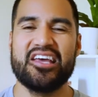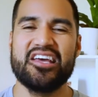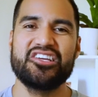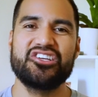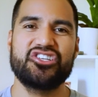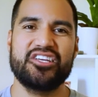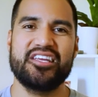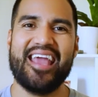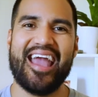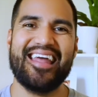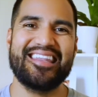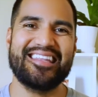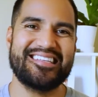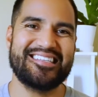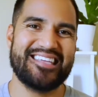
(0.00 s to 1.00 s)
She had
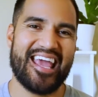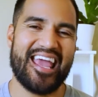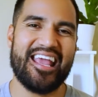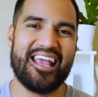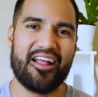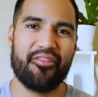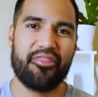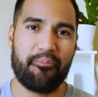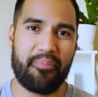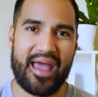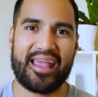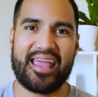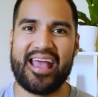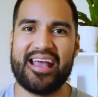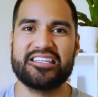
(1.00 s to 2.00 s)
to take the
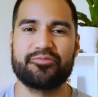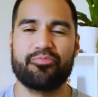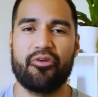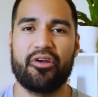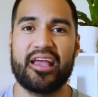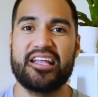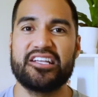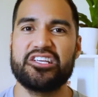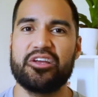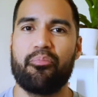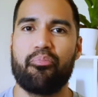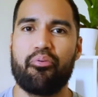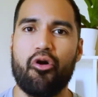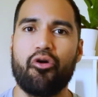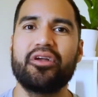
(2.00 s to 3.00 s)
back handspring and she
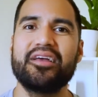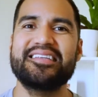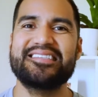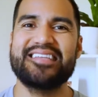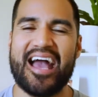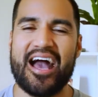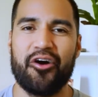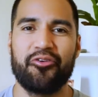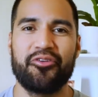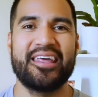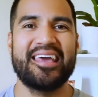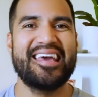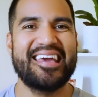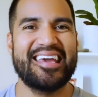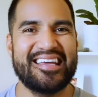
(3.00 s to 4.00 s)
broke it down
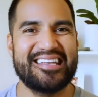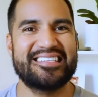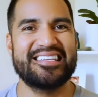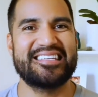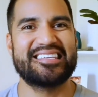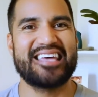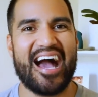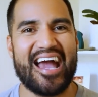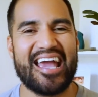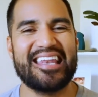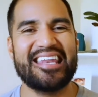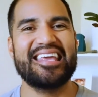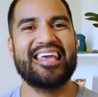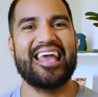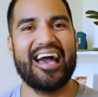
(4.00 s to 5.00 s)
into
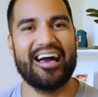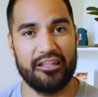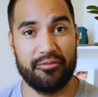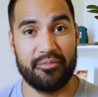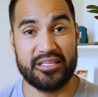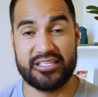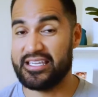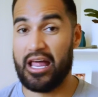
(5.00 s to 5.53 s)
tiny elements.